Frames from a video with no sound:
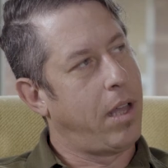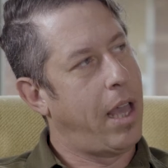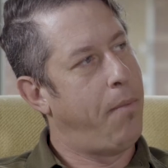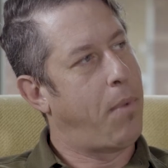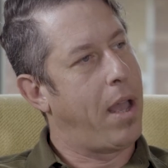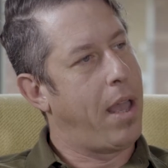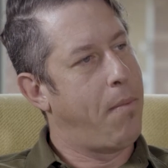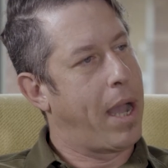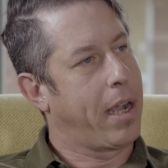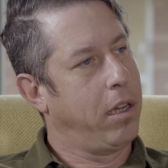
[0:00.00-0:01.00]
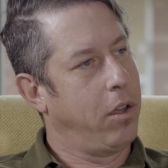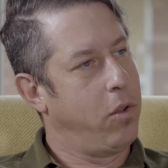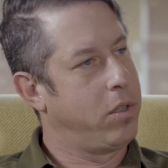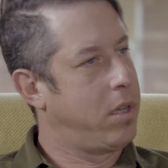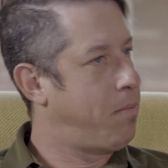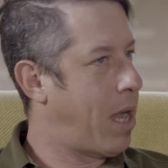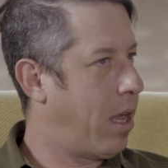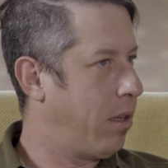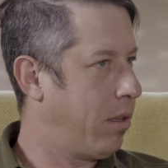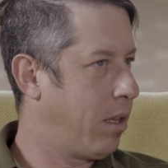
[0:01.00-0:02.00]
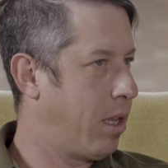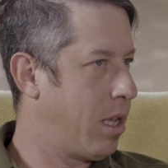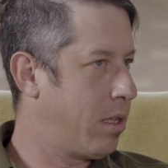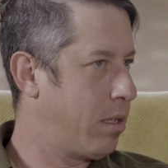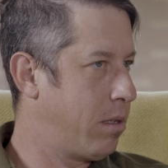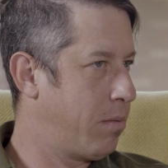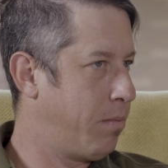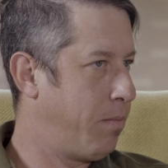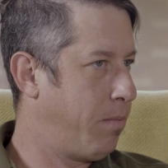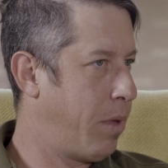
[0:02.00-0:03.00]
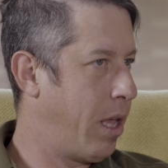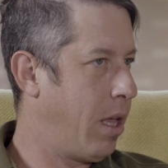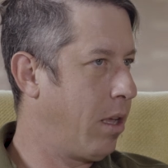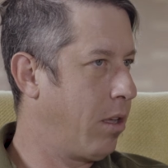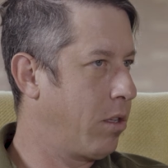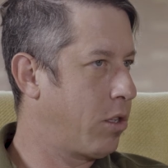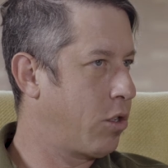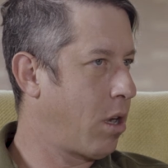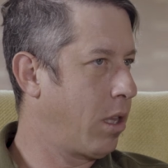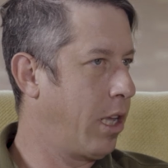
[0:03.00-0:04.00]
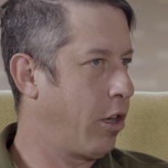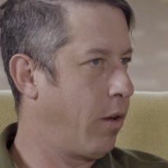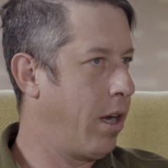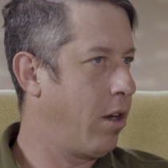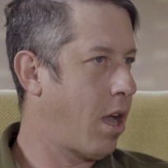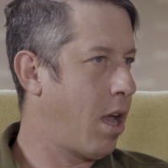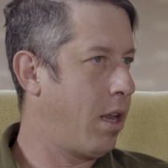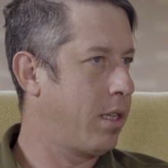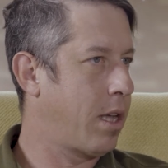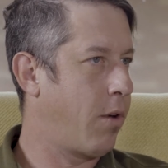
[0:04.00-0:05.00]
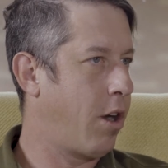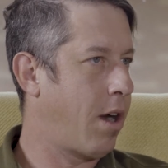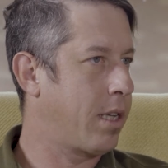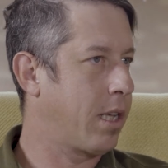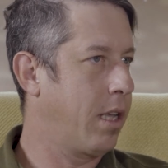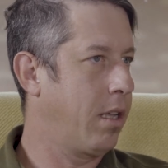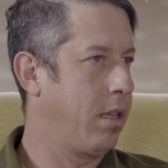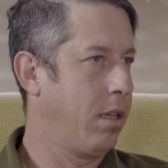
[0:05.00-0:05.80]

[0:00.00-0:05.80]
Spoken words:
Yeah. Am I closed about this being strongly agree or not? Is that what you're asking?